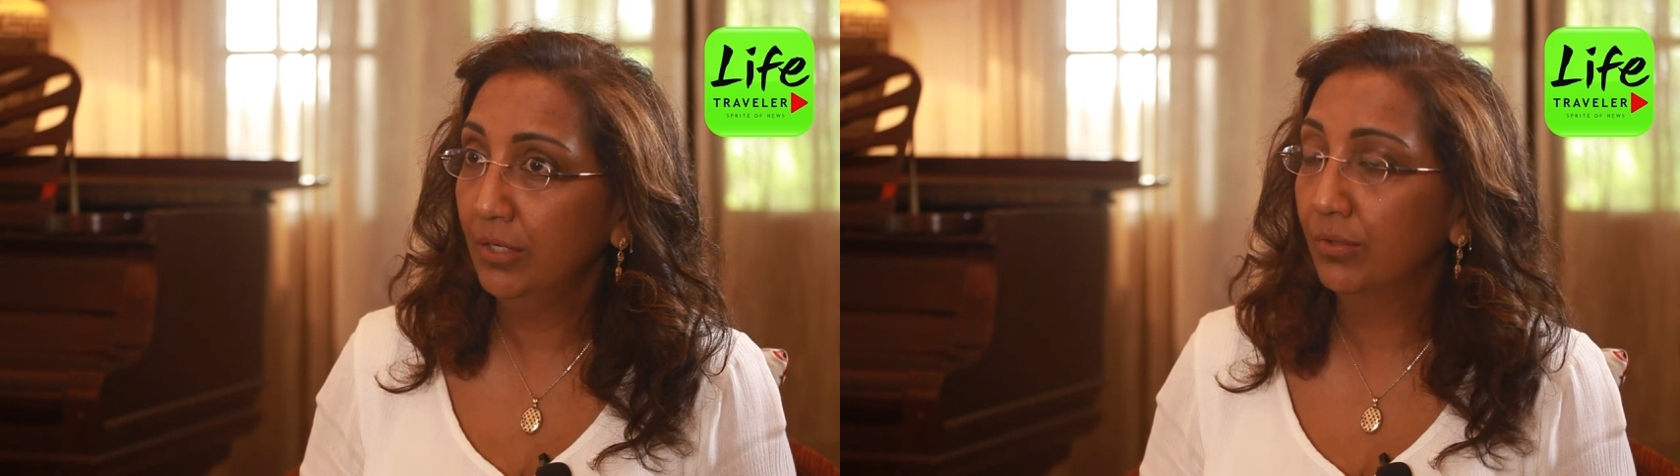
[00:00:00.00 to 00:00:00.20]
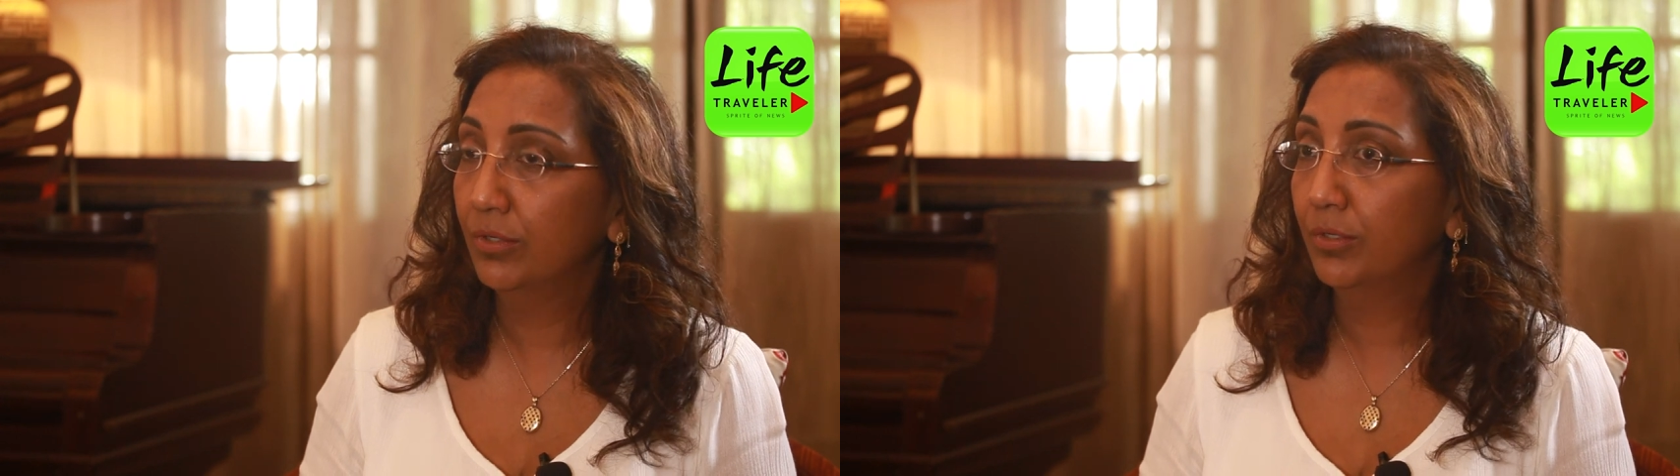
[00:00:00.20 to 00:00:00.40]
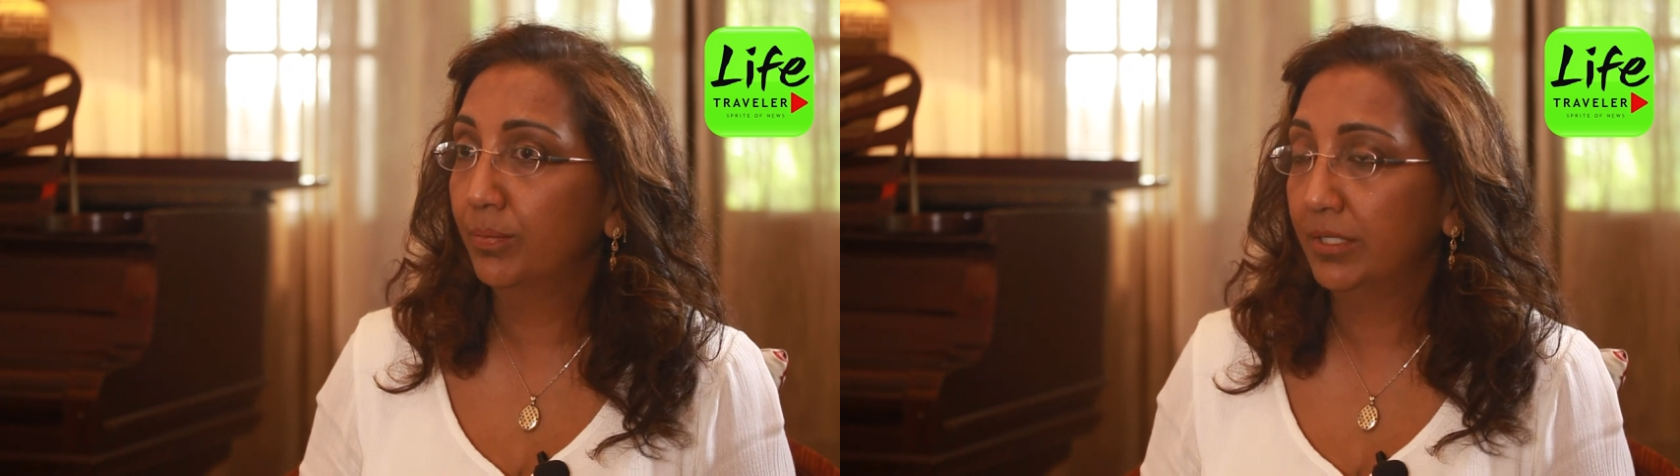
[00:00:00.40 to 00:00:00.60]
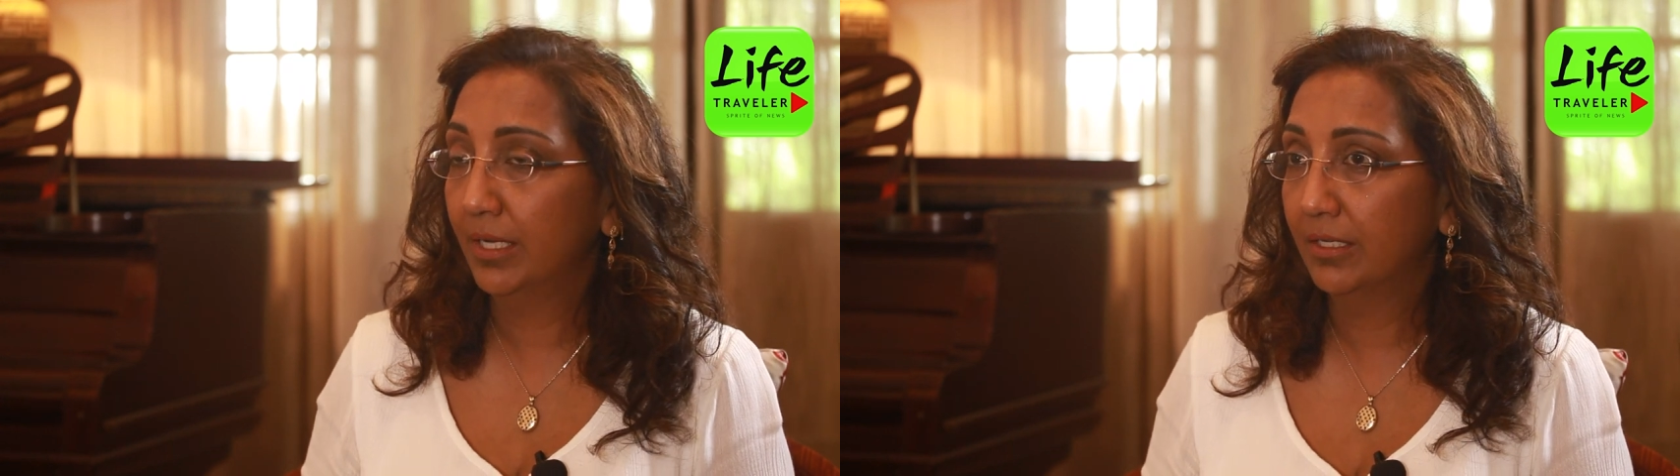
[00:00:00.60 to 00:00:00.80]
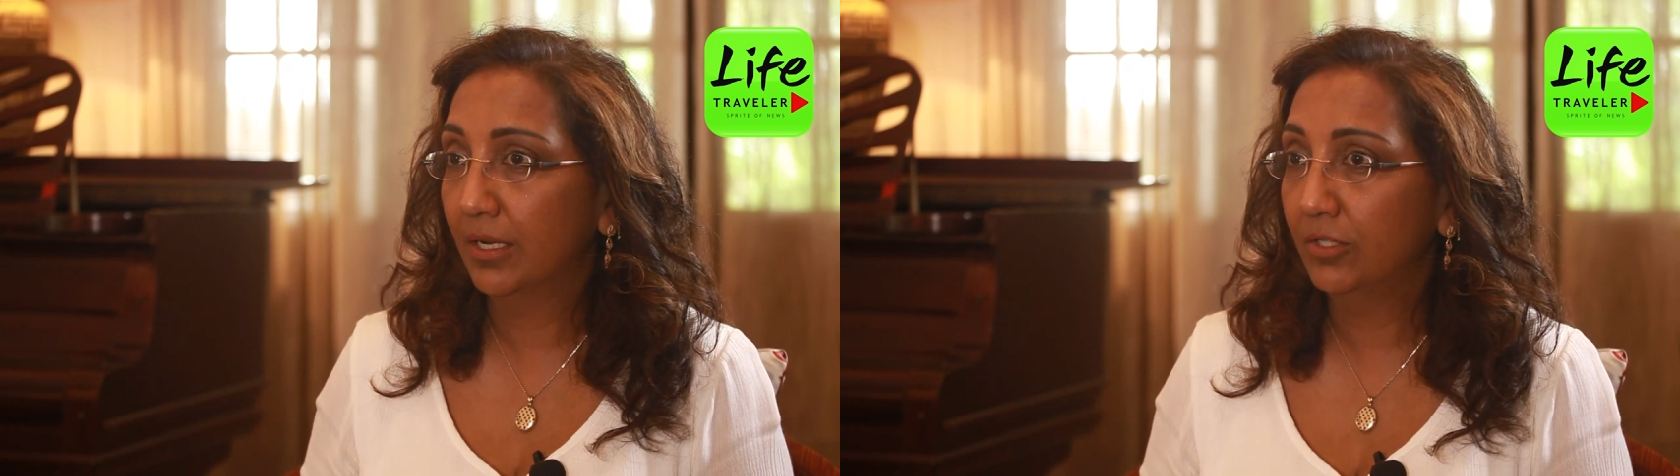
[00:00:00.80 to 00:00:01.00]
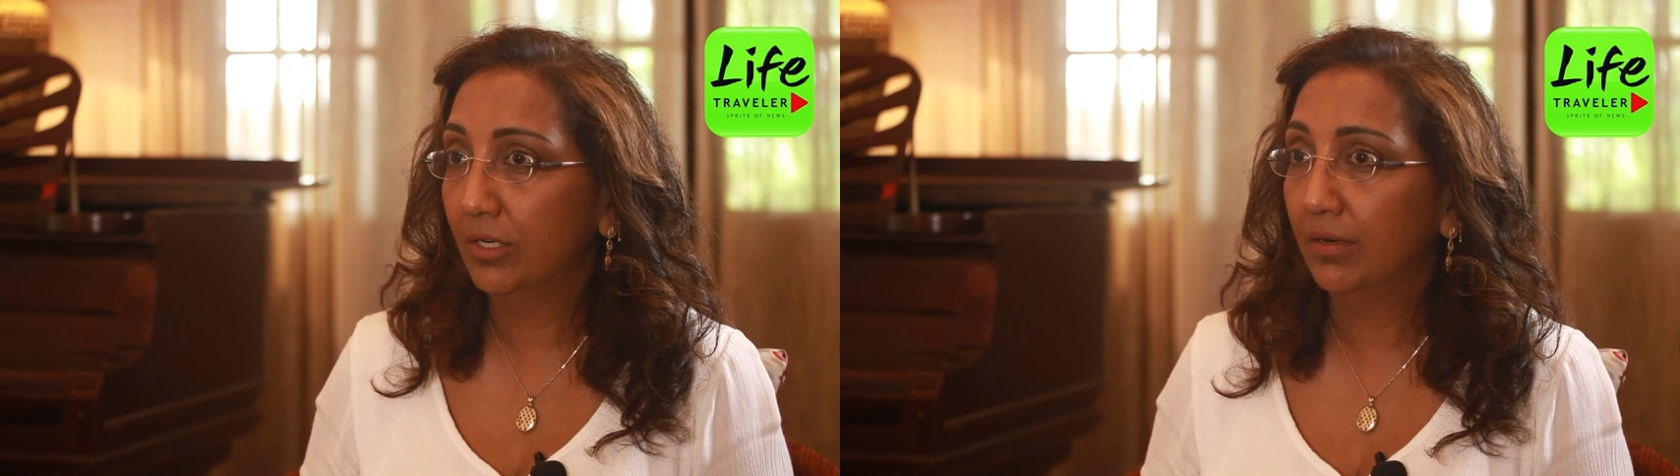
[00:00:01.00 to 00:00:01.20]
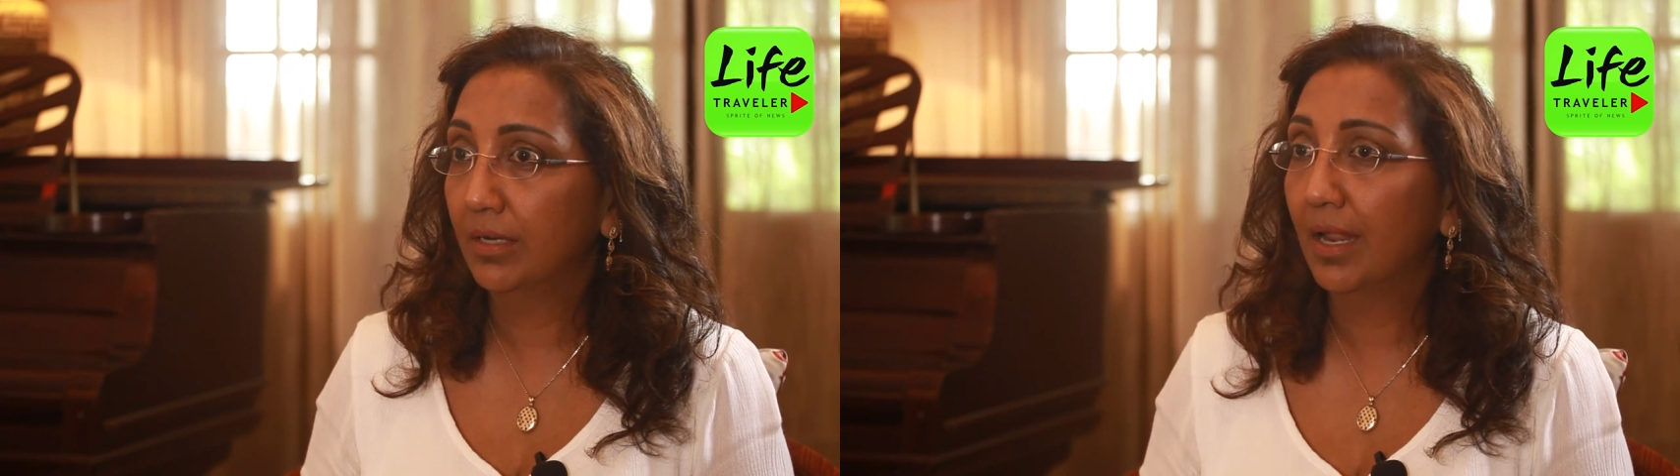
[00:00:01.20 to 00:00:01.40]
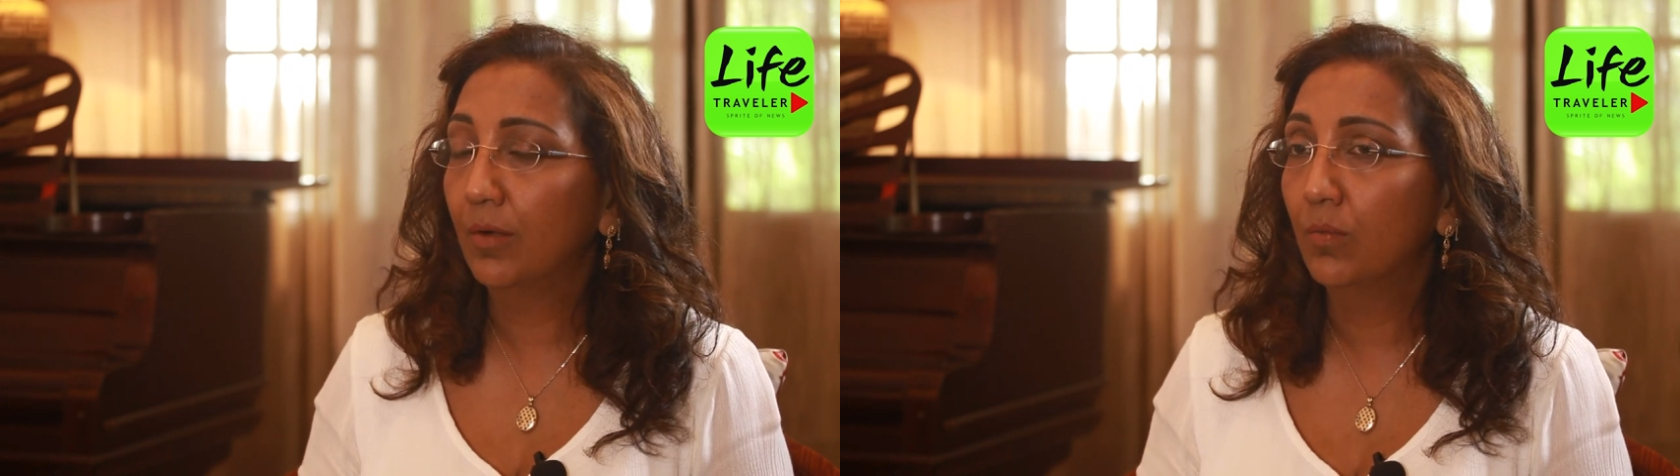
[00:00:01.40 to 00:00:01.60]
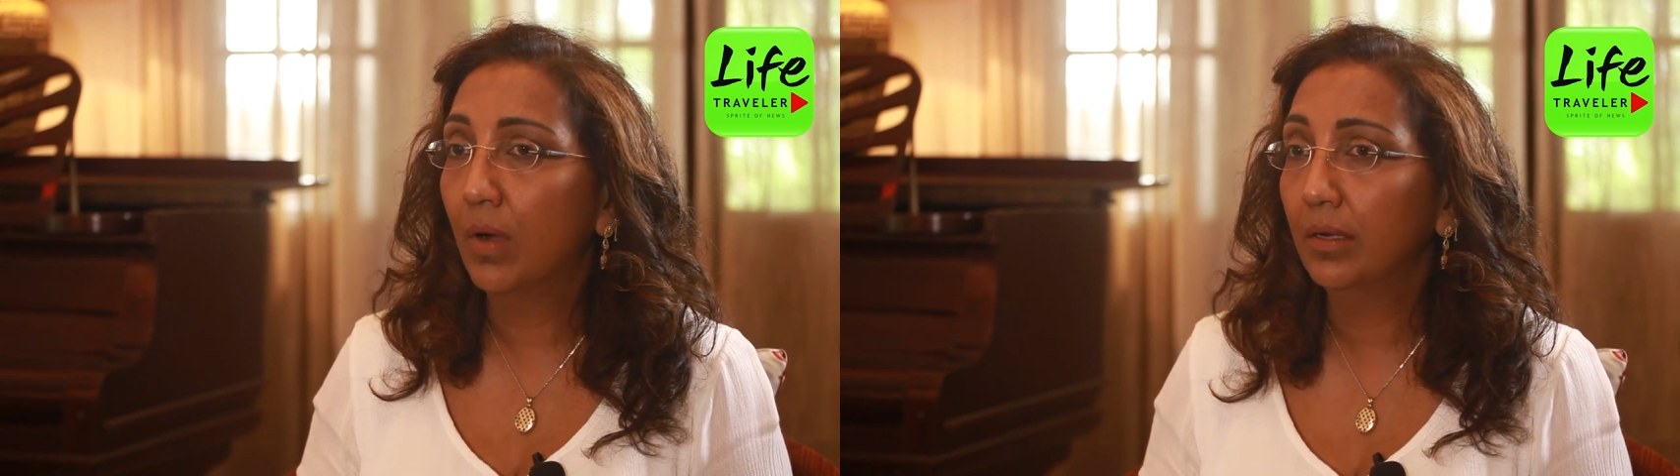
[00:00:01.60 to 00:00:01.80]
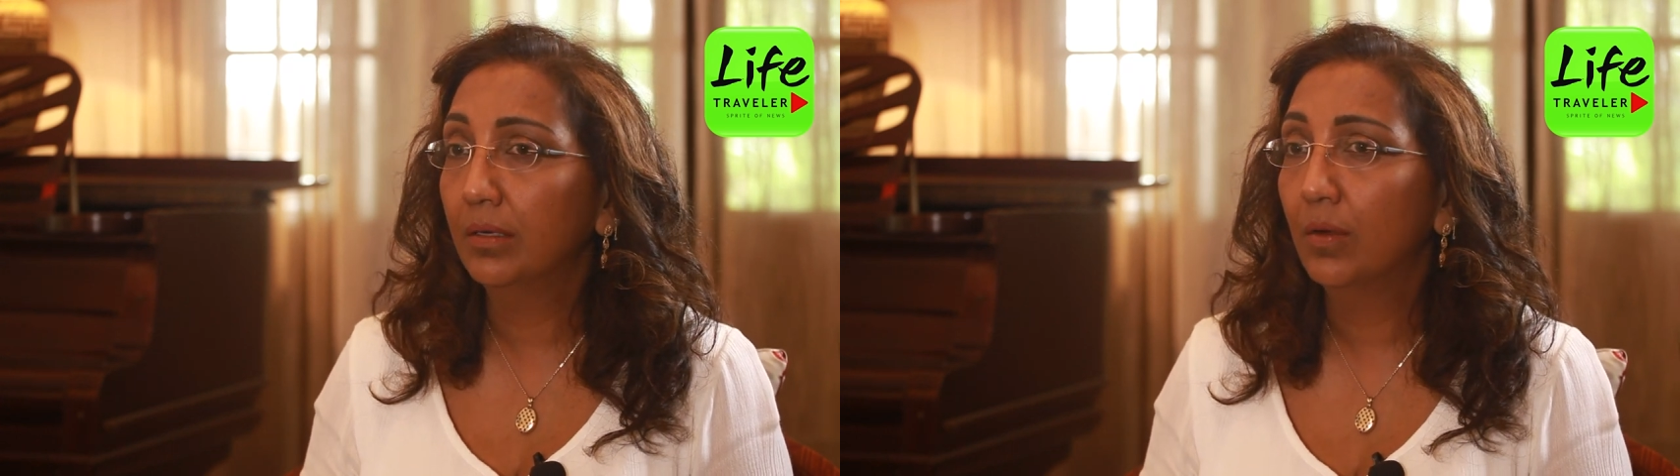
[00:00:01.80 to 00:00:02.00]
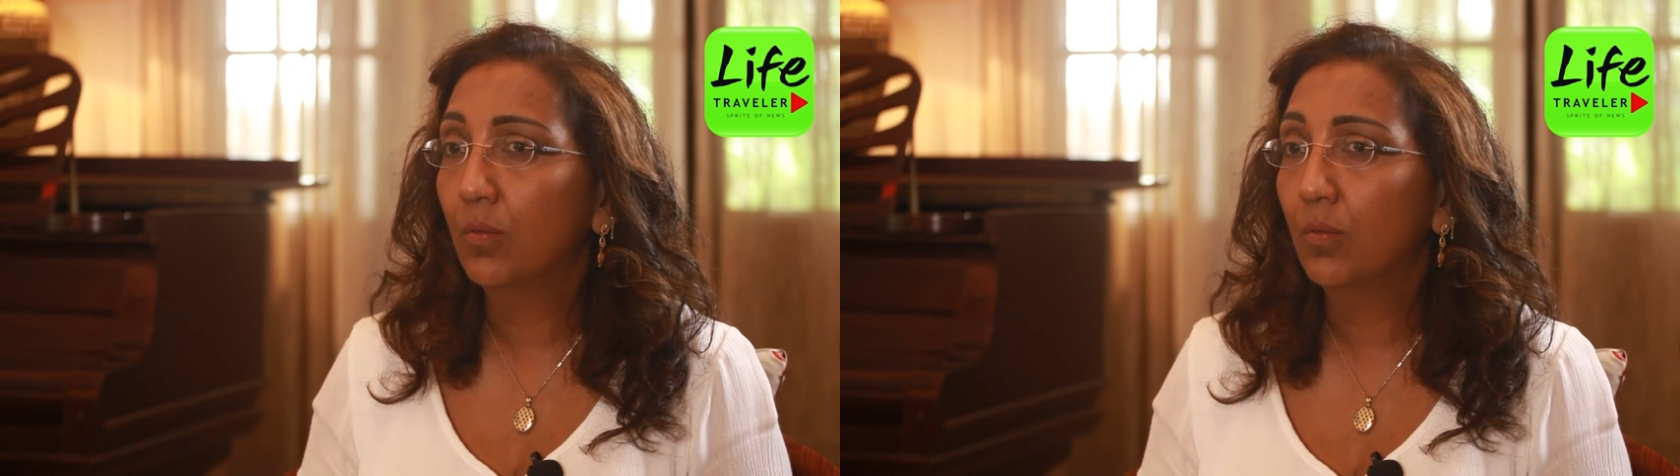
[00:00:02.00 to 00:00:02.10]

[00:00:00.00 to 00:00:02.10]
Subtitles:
in order to protect our children, and what